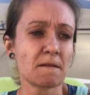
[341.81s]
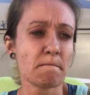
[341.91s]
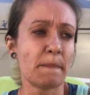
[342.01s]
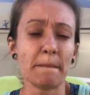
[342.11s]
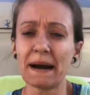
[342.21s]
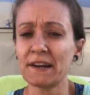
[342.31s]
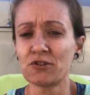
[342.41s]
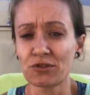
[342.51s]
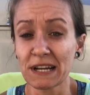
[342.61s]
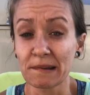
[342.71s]
but my
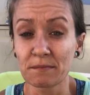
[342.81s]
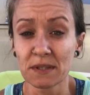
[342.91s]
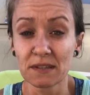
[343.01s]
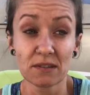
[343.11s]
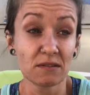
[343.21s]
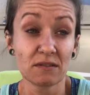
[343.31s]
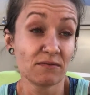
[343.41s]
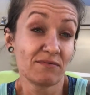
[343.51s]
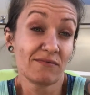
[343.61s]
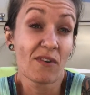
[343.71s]
dreams
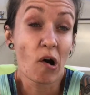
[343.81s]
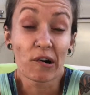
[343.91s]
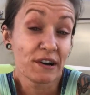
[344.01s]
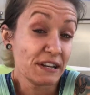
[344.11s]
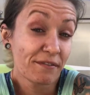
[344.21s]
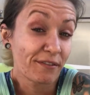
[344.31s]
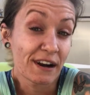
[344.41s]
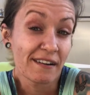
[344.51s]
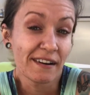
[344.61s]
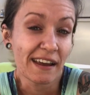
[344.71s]
are
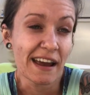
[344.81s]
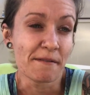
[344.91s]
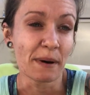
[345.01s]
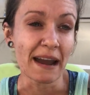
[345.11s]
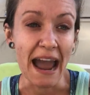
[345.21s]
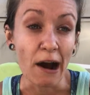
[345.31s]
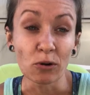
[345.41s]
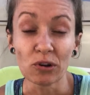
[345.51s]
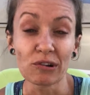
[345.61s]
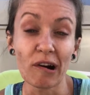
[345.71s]
different, and my
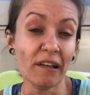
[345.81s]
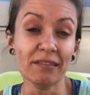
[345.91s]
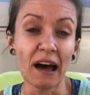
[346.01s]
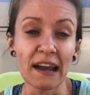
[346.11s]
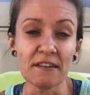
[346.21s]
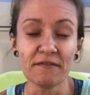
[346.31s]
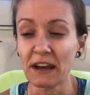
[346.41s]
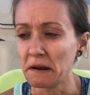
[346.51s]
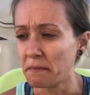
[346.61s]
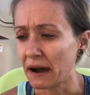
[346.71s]
outlook on life
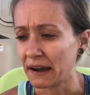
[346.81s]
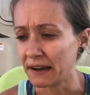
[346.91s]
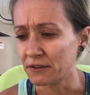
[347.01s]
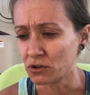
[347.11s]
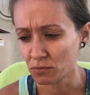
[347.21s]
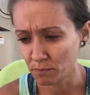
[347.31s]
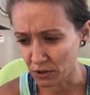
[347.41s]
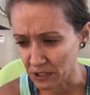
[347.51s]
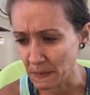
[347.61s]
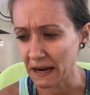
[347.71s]
and my
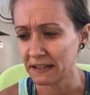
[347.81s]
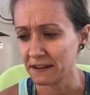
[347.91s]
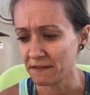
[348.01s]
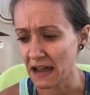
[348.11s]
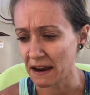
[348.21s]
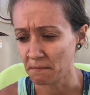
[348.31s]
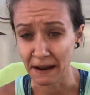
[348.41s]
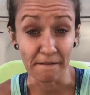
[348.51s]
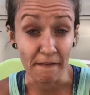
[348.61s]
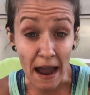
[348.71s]
perspective and my
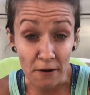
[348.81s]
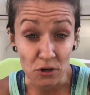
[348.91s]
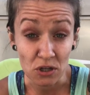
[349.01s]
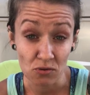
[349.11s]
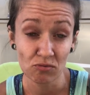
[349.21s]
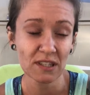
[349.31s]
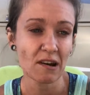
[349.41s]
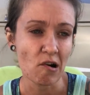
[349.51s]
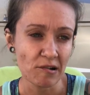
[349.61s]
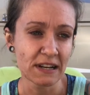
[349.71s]
values
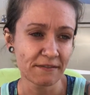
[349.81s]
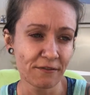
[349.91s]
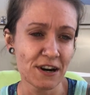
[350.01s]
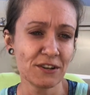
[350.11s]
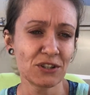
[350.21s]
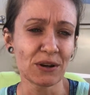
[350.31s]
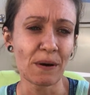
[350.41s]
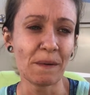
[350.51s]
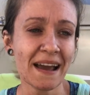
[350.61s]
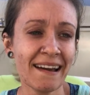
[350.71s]
are different. So